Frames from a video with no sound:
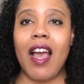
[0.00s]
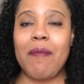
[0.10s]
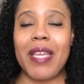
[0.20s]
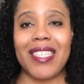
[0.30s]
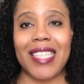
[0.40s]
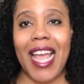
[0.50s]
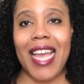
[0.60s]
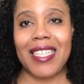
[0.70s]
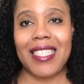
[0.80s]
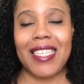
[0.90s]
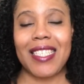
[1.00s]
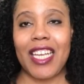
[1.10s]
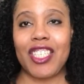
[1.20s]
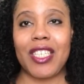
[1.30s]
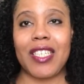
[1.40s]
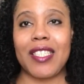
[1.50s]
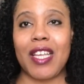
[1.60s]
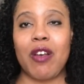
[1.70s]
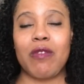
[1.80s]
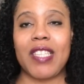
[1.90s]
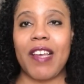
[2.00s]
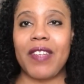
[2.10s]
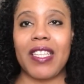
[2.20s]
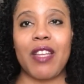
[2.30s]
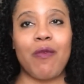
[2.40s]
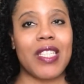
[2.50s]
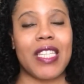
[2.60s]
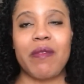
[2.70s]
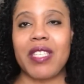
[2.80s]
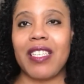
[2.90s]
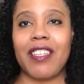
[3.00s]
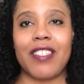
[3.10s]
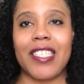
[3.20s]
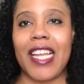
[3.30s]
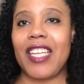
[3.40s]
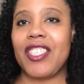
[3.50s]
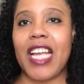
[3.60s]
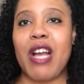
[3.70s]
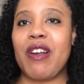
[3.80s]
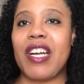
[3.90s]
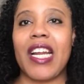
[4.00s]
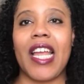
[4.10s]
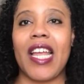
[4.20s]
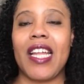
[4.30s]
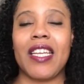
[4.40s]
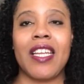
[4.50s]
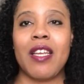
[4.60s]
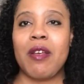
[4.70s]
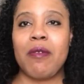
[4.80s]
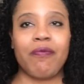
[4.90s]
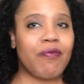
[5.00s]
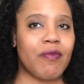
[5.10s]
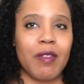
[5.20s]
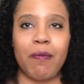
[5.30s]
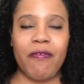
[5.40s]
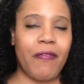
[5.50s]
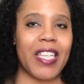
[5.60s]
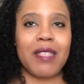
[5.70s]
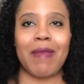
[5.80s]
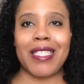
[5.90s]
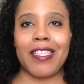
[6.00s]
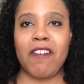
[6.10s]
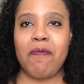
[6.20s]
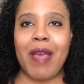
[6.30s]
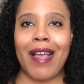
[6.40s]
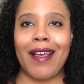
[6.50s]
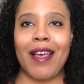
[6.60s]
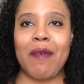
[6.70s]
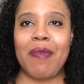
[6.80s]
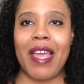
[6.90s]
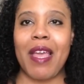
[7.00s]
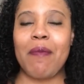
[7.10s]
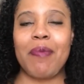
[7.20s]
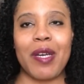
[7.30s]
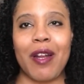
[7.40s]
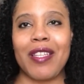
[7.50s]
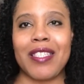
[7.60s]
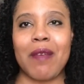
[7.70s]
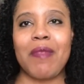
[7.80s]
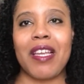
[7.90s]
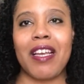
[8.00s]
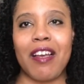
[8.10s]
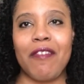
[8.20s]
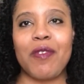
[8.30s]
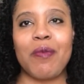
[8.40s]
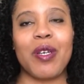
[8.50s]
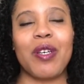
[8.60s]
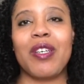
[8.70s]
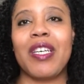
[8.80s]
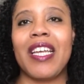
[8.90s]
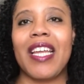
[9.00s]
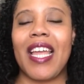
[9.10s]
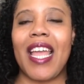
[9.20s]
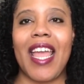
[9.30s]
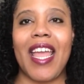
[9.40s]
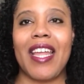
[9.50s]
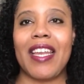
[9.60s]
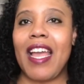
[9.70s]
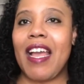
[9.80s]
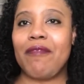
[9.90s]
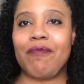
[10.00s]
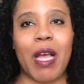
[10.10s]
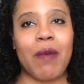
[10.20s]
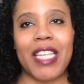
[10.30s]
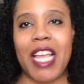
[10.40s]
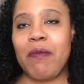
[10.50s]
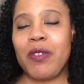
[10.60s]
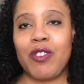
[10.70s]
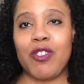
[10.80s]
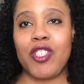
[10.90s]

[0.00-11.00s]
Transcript: because I had a C-section. So definitely once I was cleared to take a shower and fix myself back up and put on something comfortable, and I was able to